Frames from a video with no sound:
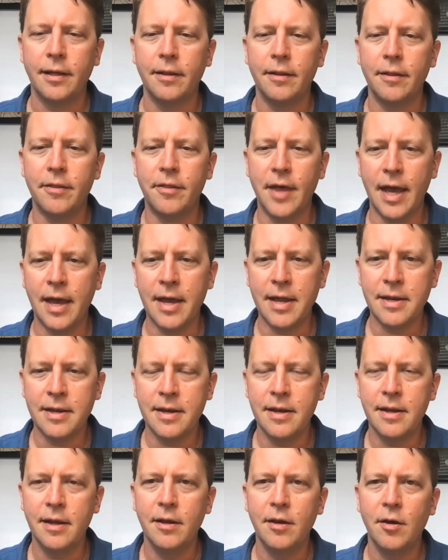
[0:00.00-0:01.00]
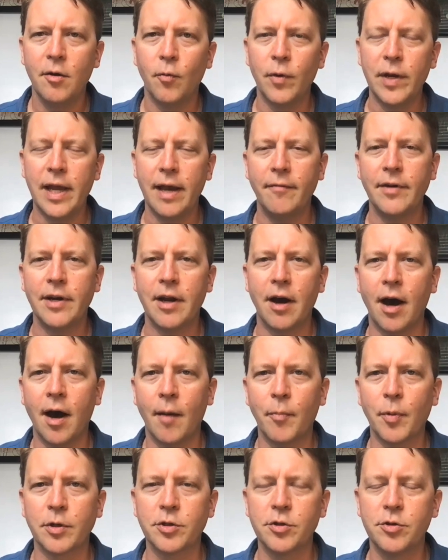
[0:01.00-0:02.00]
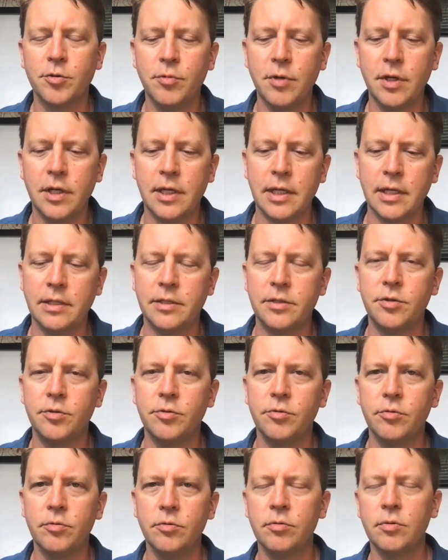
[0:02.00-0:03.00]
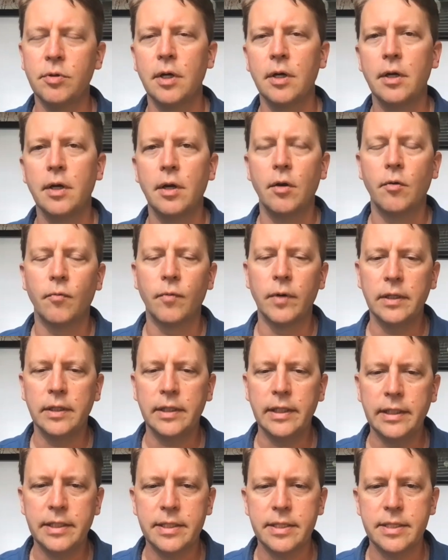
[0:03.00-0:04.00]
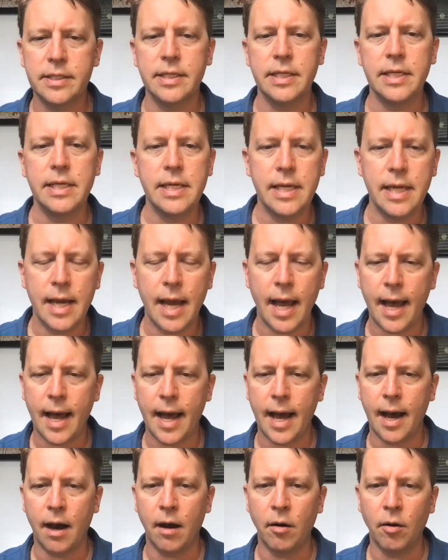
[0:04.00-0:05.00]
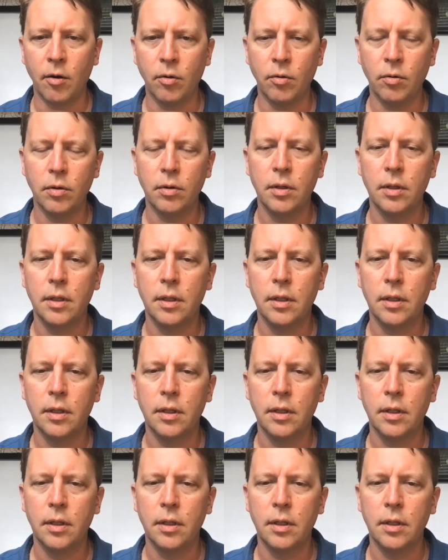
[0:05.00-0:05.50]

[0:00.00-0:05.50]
then we have an opportunity to really see how